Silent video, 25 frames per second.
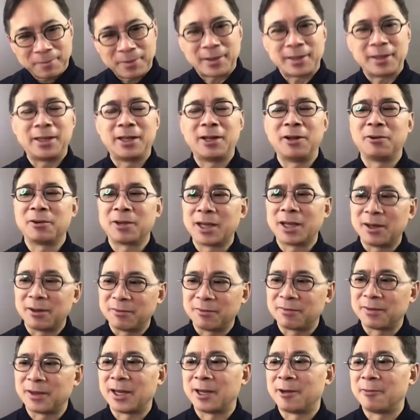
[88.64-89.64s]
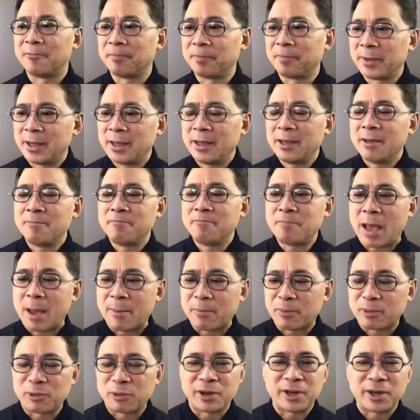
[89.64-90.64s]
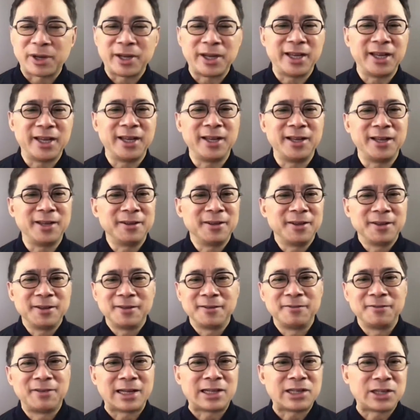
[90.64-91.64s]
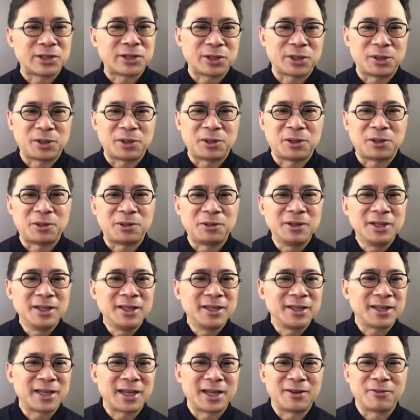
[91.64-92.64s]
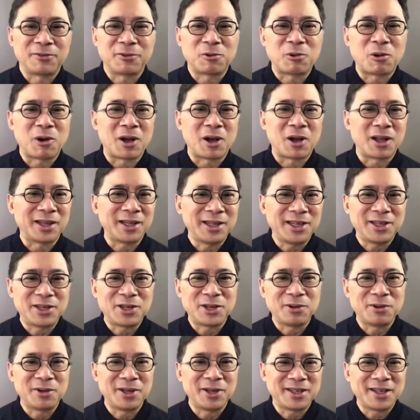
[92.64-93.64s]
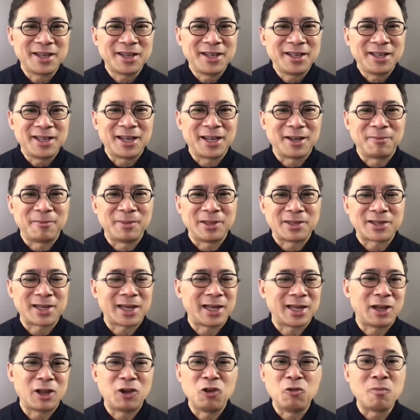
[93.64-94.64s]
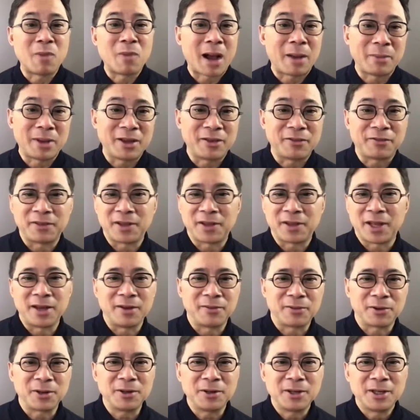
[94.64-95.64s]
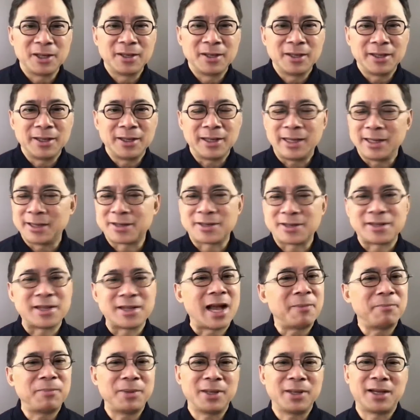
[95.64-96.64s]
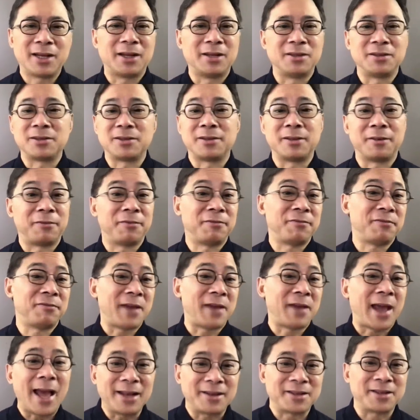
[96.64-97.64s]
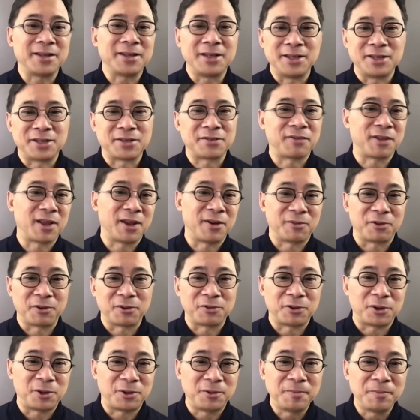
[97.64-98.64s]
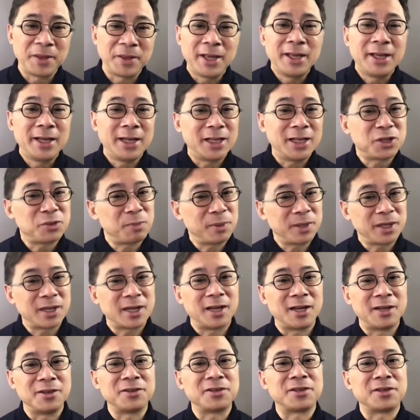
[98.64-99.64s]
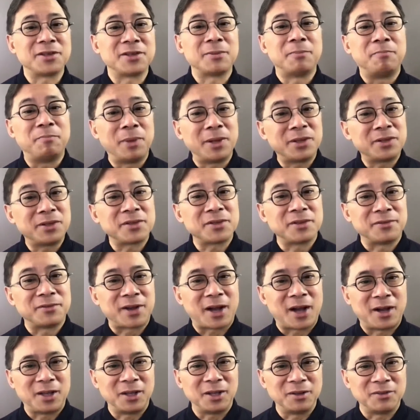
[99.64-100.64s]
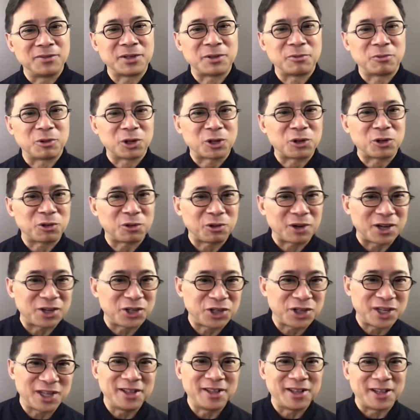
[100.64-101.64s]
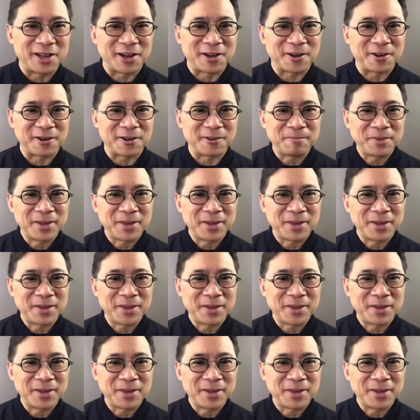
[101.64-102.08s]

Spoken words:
you know, kind of peppery, vegetal kind of quality to it. It's got an umami flavor. It's not because the fat is flavorful. It's because the bits of olives that were crushed in there